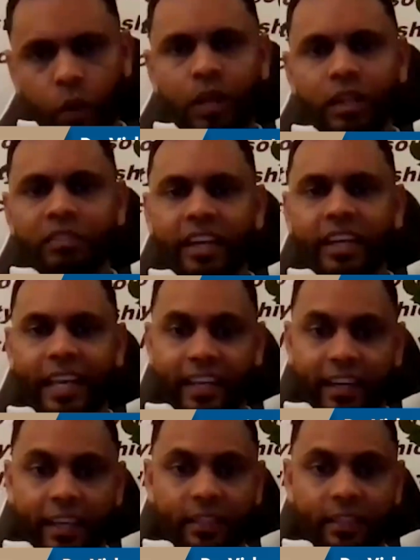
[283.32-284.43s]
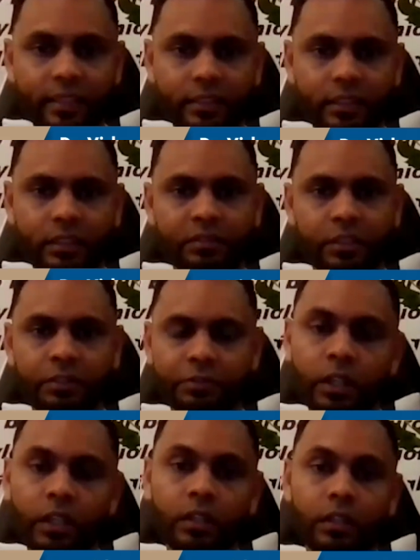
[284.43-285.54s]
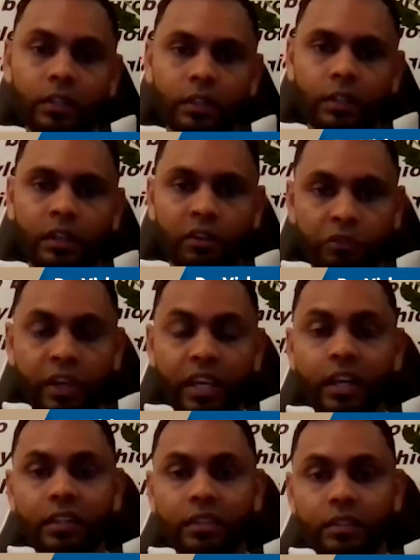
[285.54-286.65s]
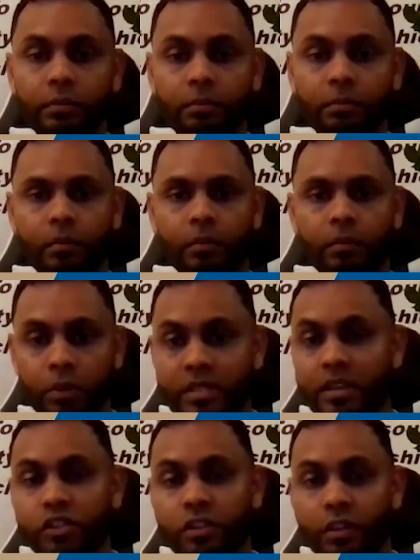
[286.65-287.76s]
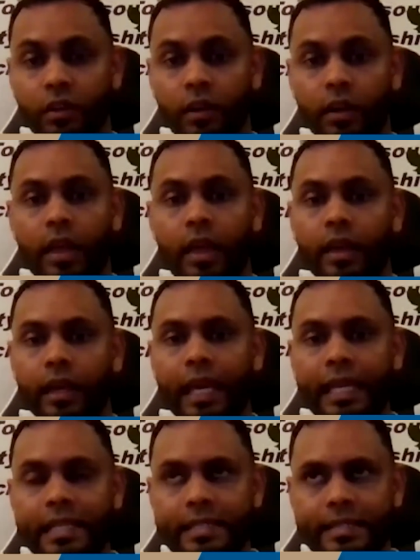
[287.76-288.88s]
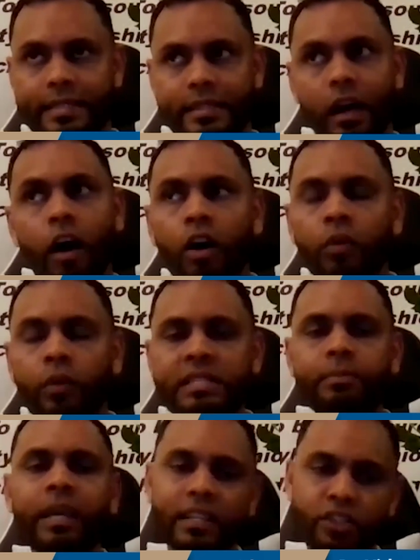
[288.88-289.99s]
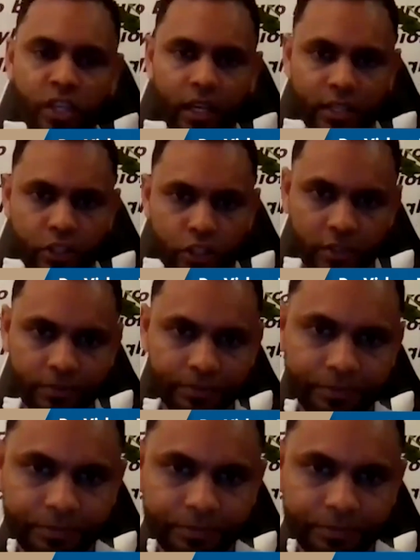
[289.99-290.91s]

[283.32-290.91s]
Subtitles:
qualified candidate for full vacant position, it's always been a challenge.